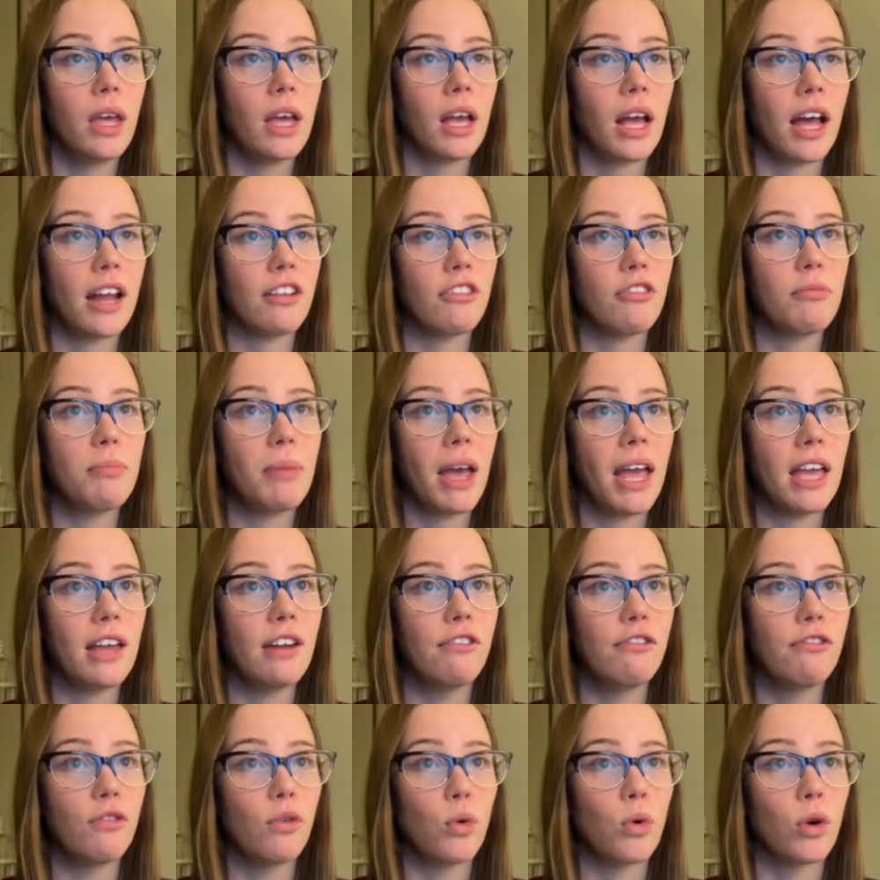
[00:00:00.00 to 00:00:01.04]
kind of paid
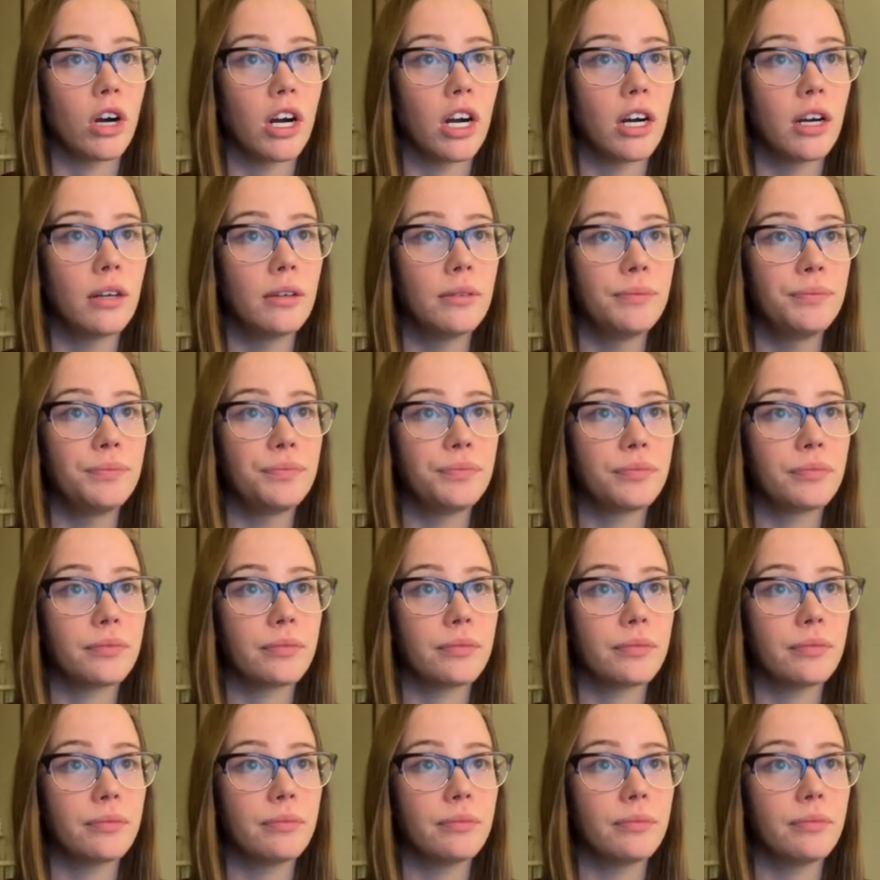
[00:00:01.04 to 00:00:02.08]
for
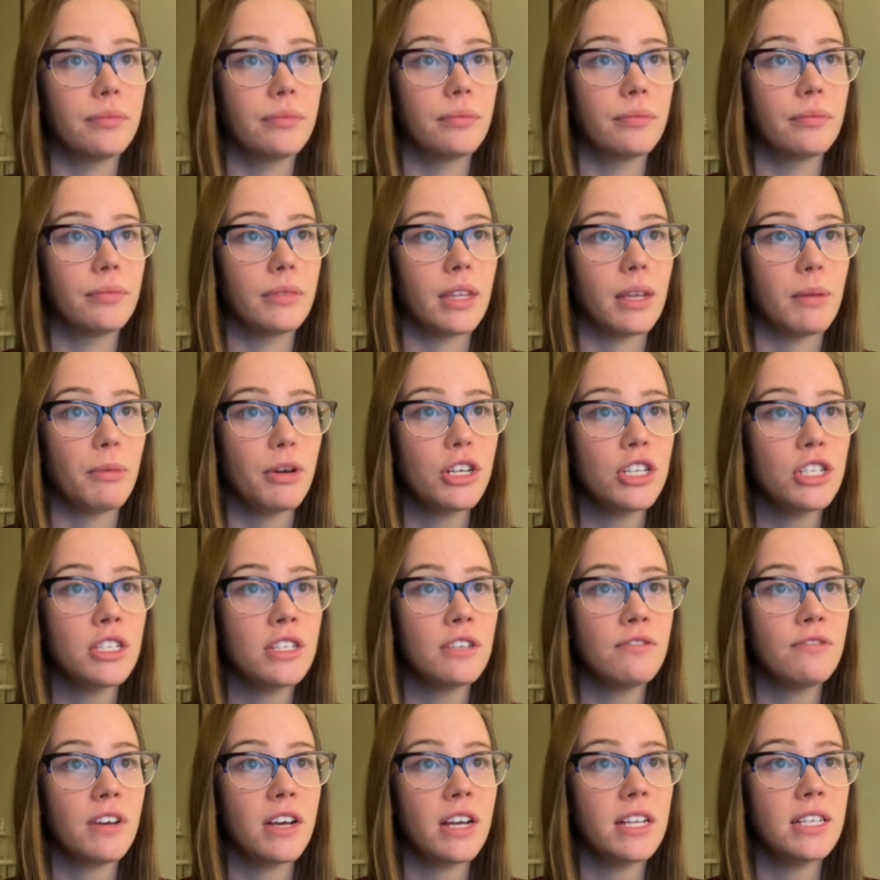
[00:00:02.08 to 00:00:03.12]
the emergency
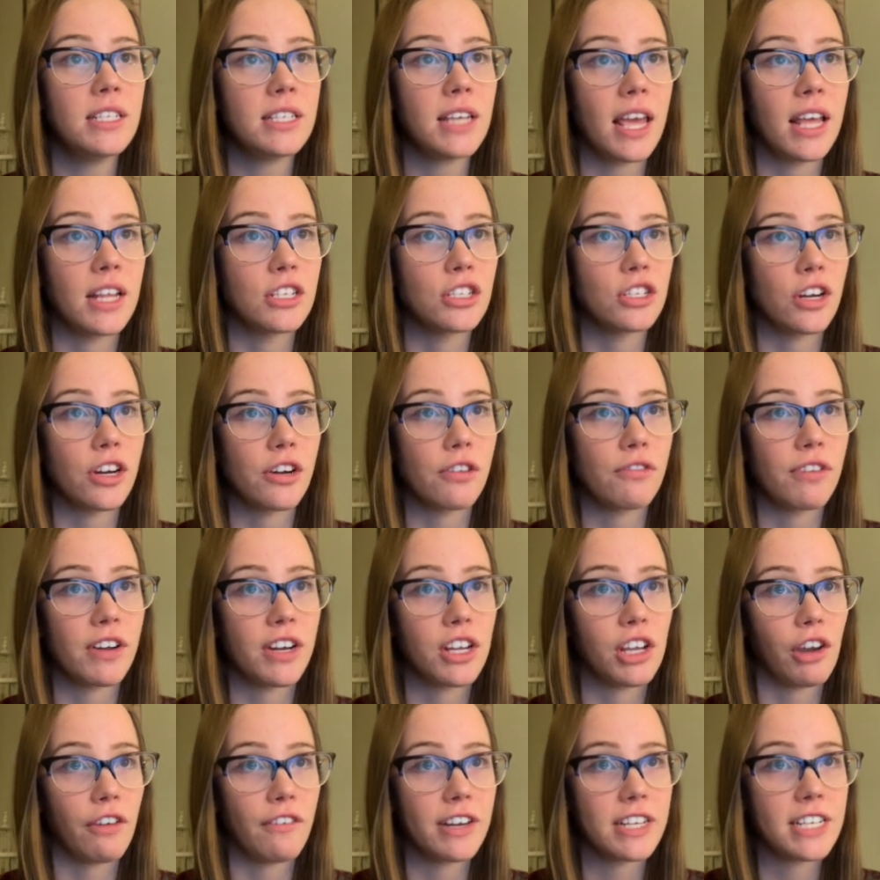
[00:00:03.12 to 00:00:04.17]
fund and started
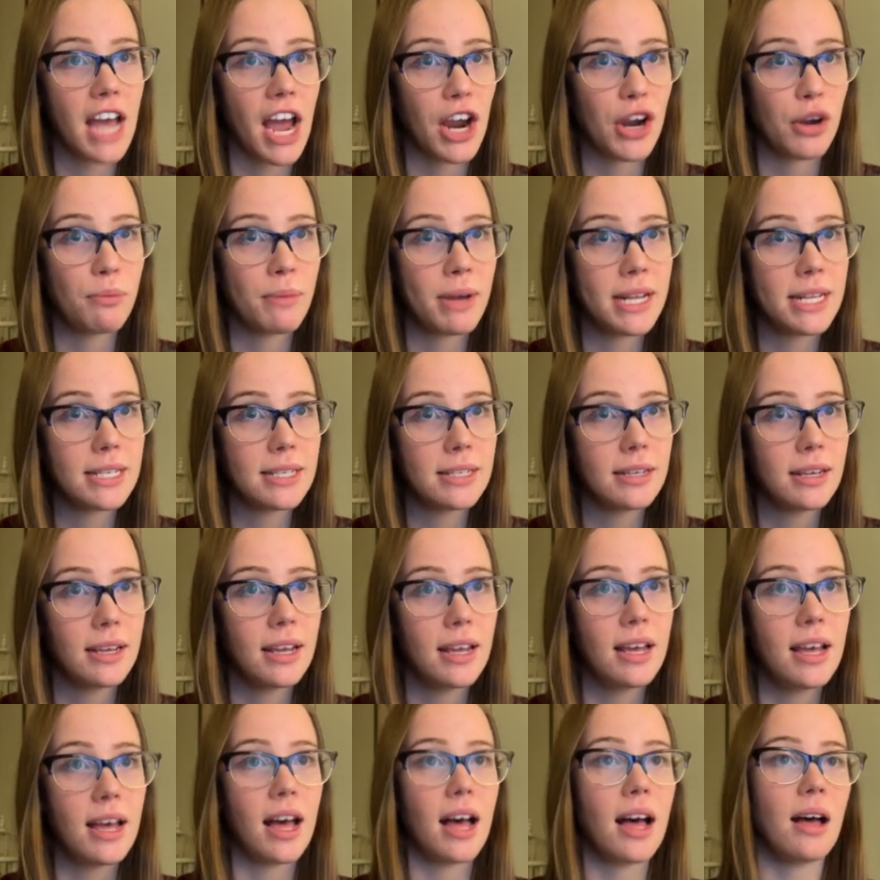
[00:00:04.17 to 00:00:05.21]
funding our retirement.
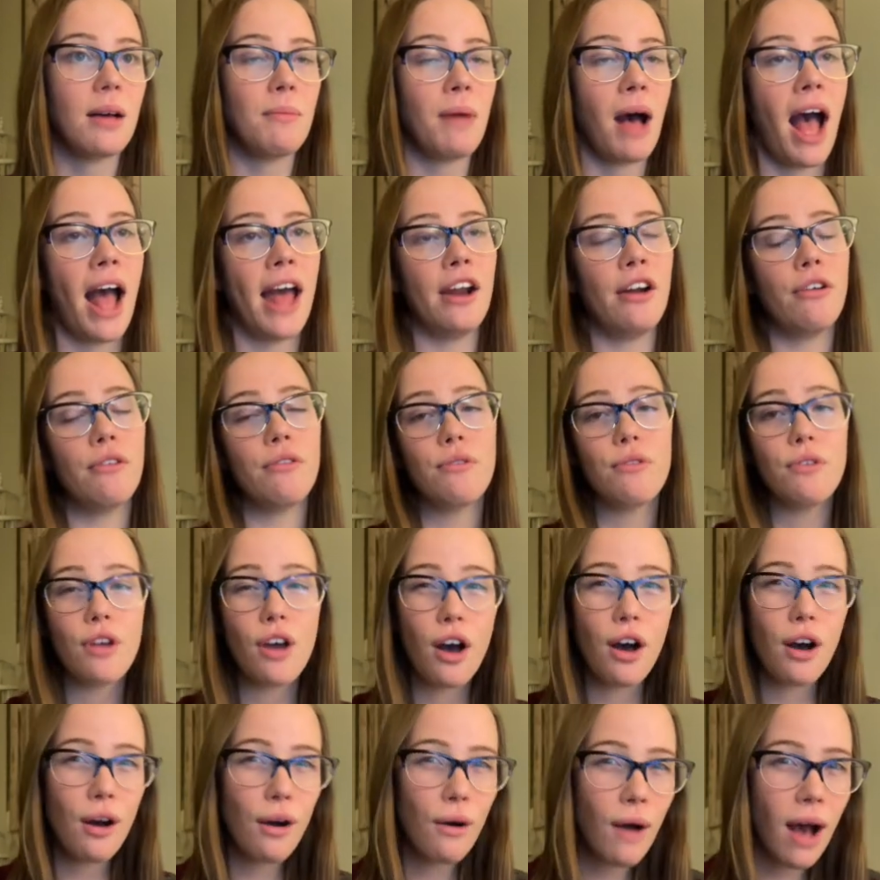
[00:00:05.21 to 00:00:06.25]
I don't
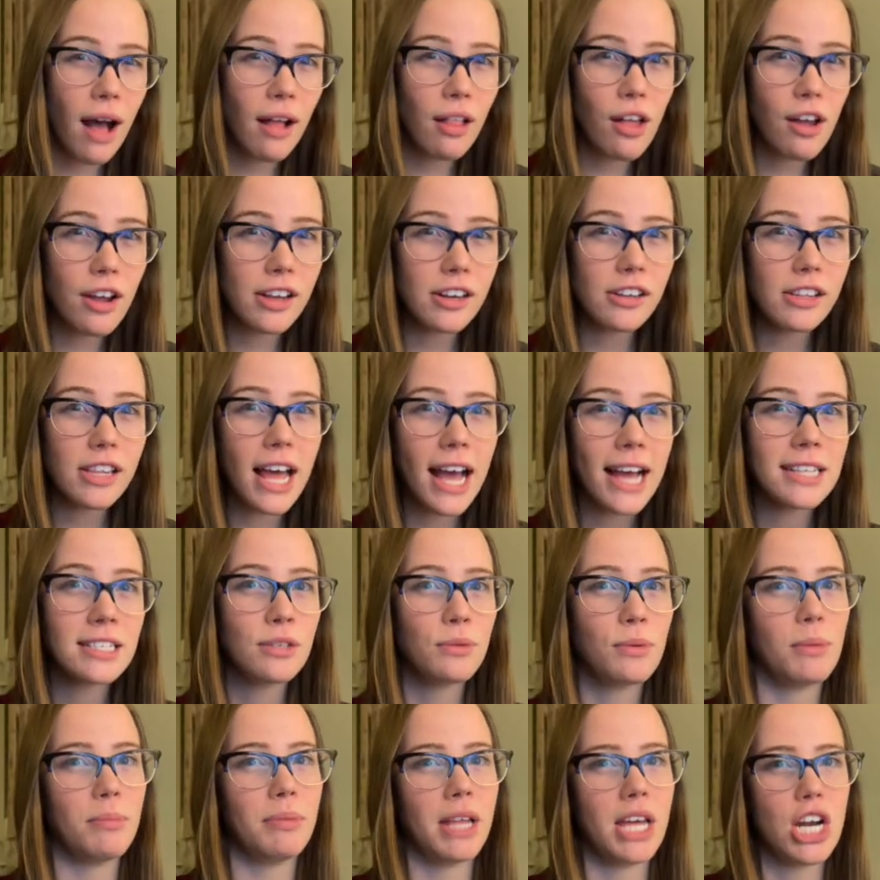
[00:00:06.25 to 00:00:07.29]
know how long it'll last.
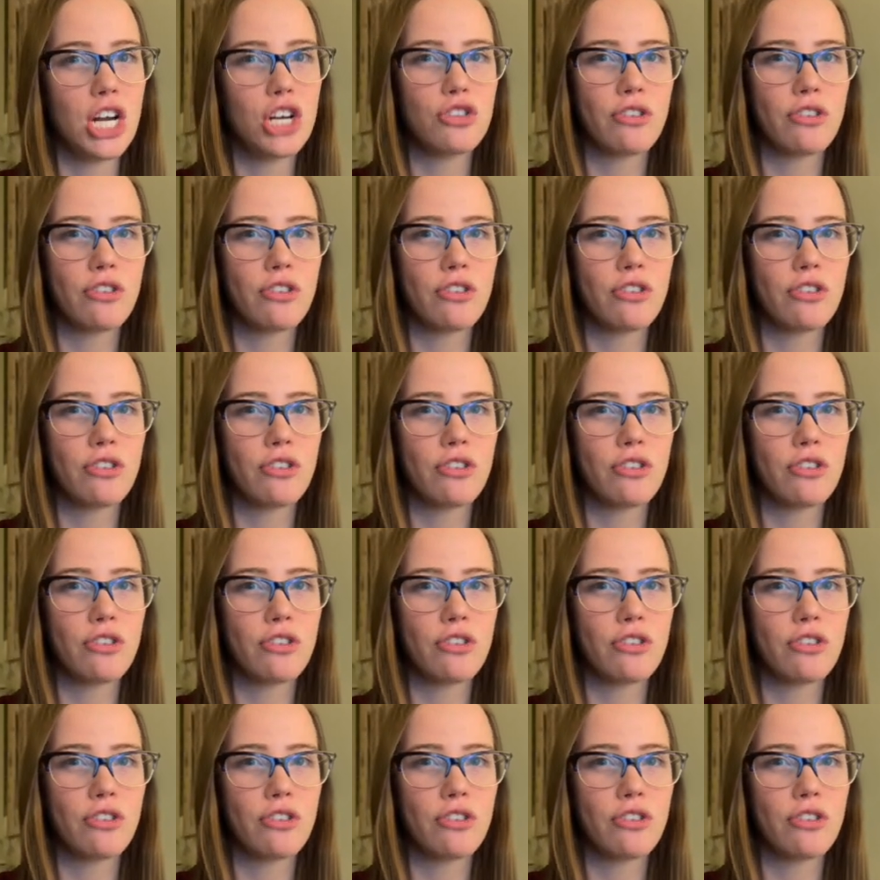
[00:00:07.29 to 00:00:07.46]
We plan on